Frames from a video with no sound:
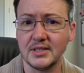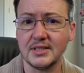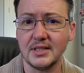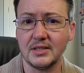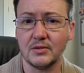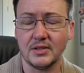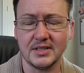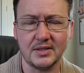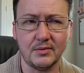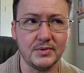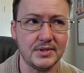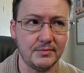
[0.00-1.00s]
and you know, cause
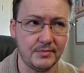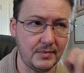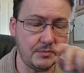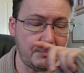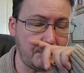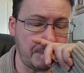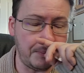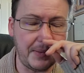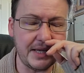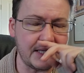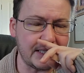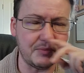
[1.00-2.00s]
it was a,
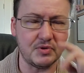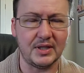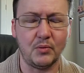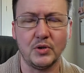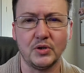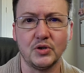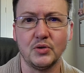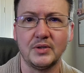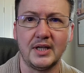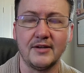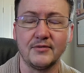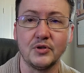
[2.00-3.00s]
by that time it was like one or two in
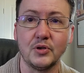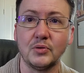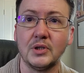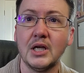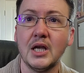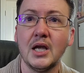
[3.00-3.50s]
the afternoon.